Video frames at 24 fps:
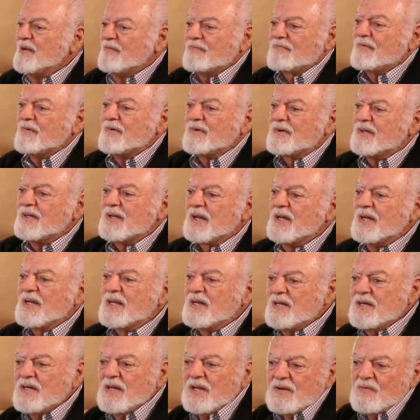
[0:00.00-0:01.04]
different than
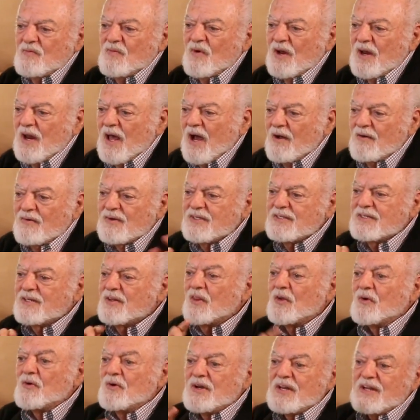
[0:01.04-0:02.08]
it did when I was
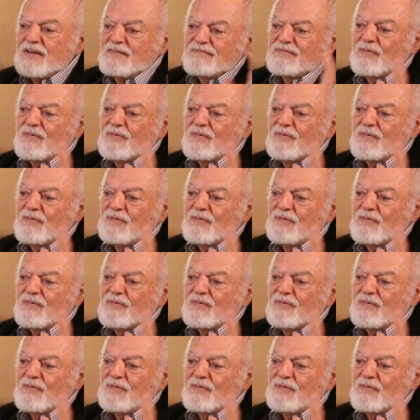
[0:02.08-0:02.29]
30,